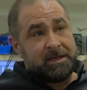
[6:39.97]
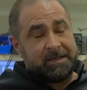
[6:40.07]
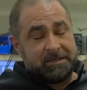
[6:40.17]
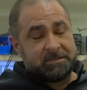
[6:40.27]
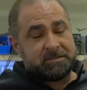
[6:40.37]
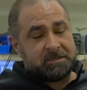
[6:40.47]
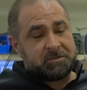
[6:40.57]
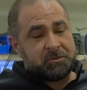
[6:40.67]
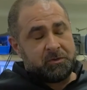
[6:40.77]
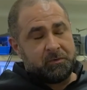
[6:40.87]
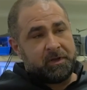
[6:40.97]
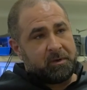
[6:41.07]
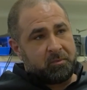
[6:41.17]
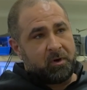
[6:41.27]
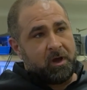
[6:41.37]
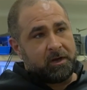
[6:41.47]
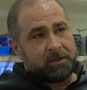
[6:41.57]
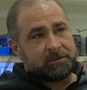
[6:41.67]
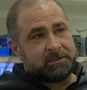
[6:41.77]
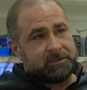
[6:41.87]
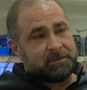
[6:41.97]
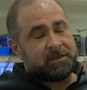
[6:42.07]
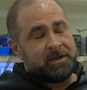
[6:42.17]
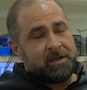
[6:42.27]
it is such a unique product, and